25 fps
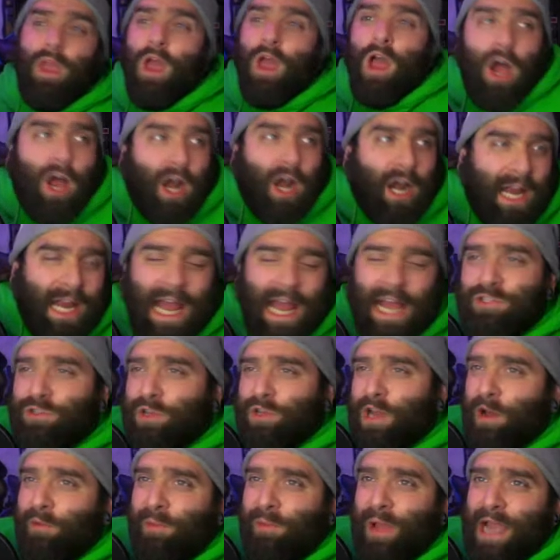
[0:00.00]
All right, guys,
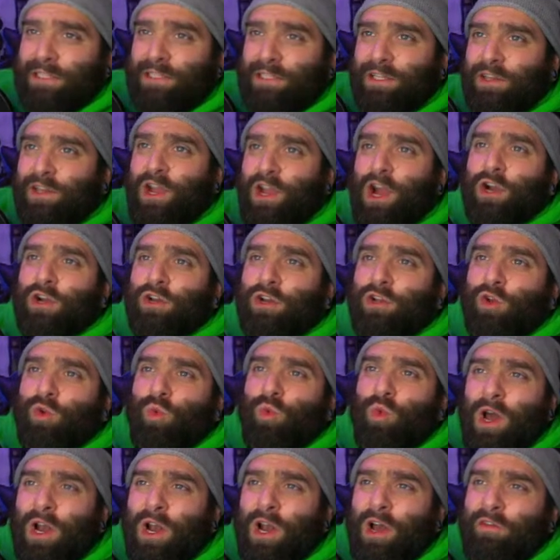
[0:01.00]
so now back to the article.
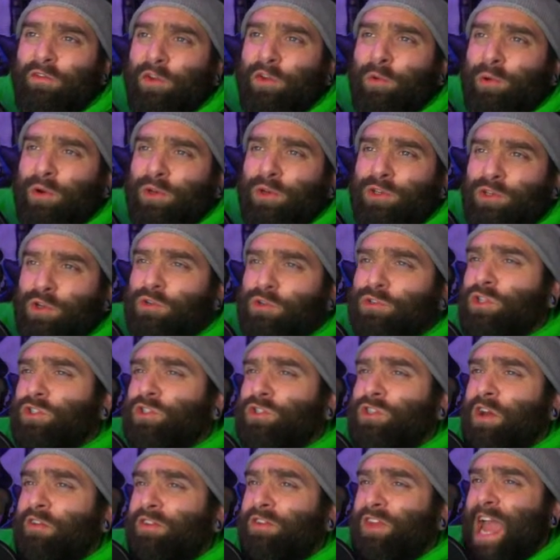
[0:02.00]
One of the
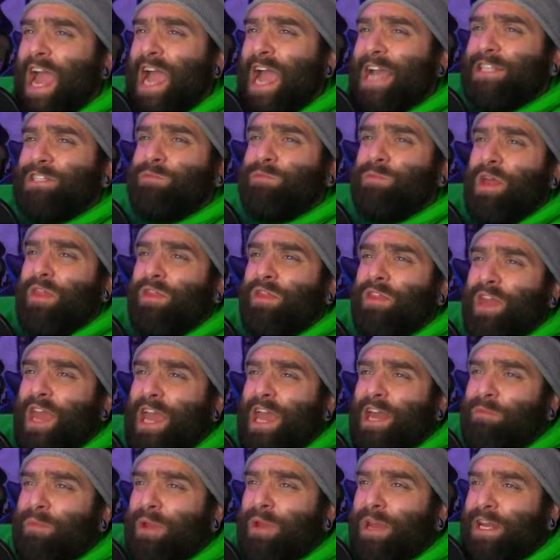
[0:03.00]
producers of the X-Men, the
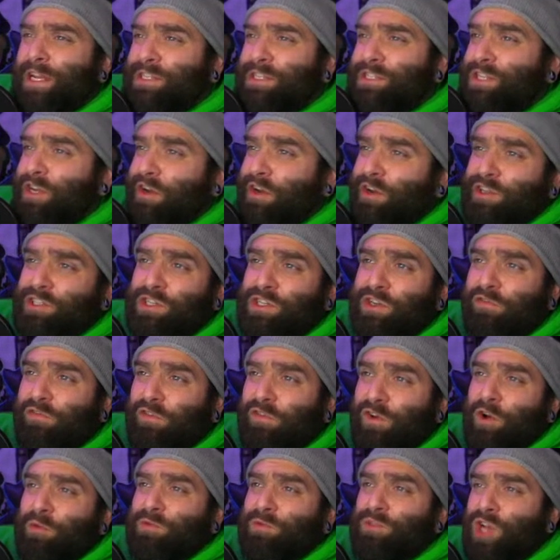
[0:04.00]
animated series,
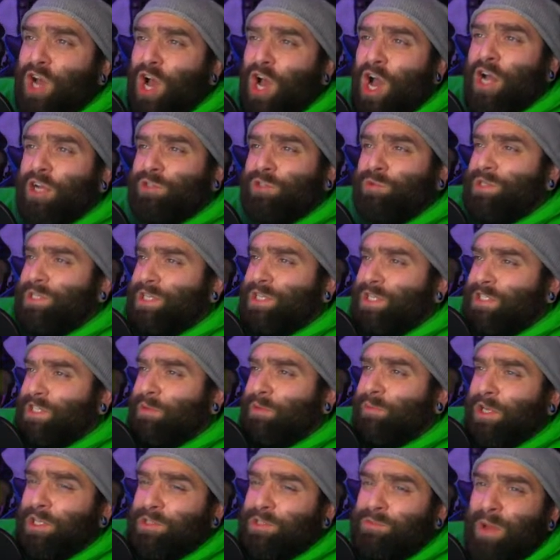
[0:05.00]
confirmed talks with
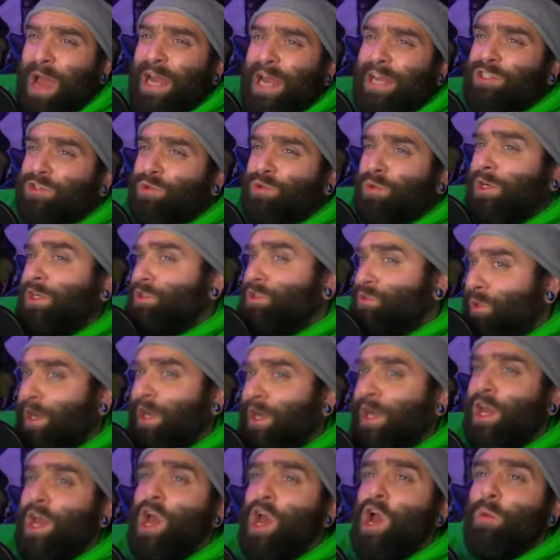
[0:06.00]
Disney Plus back in
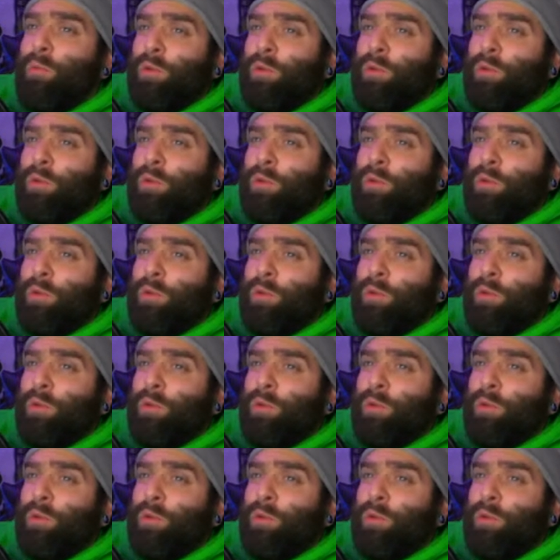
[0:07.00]
2020.